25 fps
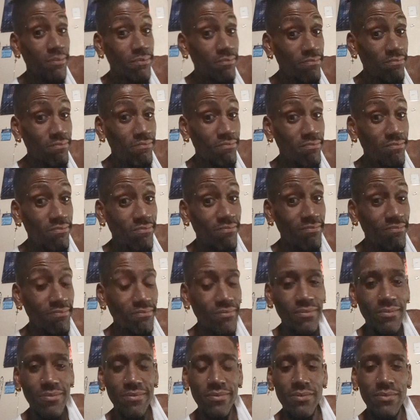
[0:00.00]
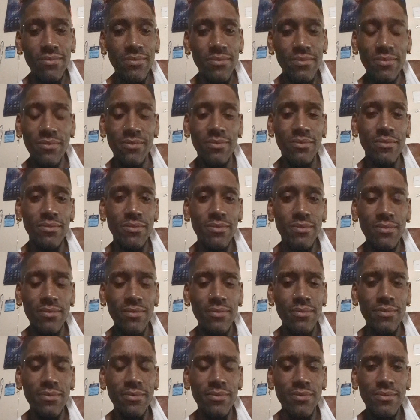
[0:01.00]

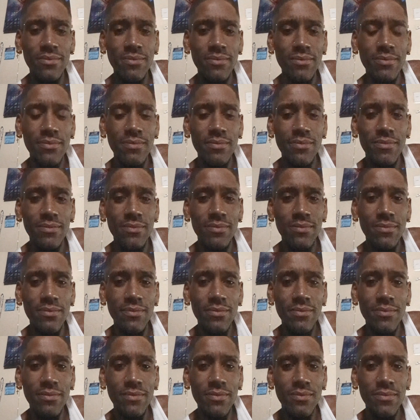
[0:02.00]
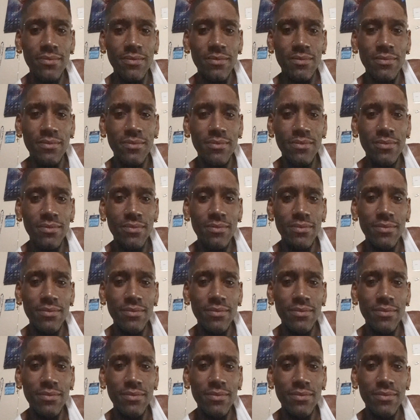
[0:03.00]
Nobody speaks.